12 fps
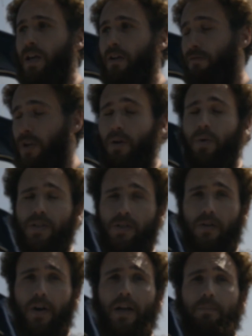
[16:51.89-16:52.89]
it really wasn't
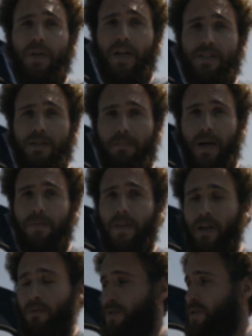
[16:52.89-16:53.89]
great, because it meant
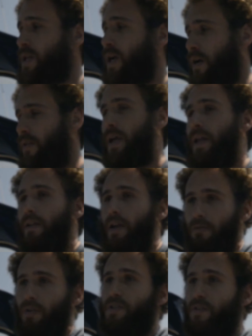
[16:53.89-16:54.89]
that
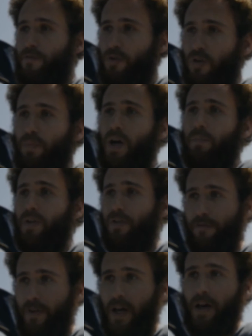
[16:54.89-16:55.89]
it runs a fuel pump and a
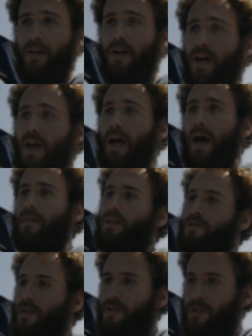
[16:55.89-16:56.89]
fan, and then
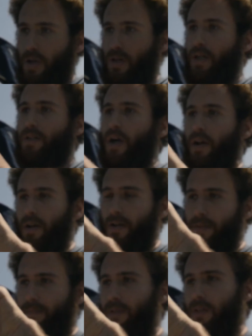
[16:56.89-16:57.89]
there's also an electronic
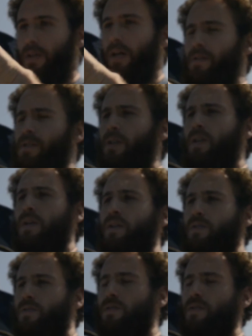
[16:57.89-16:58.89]
little LCD
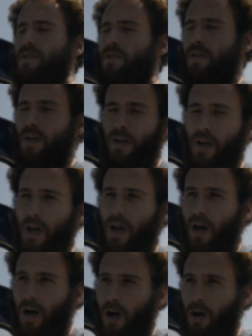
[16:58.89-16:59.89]
control screen,
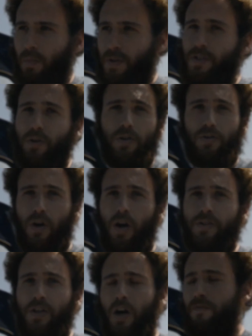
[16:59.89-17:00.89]
and so it
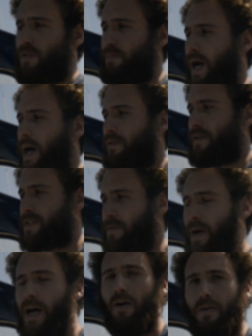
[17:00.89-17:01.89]
draws off the batteries to
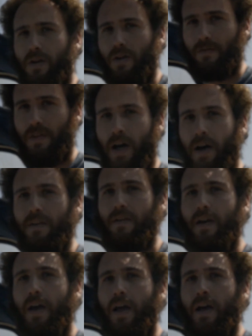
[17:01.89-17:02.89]
power all of that.
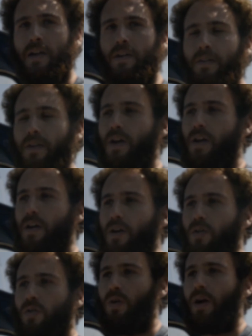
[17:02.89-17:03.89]
And
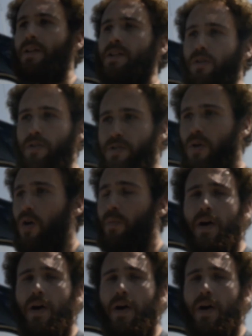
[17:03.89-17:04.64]
until the solar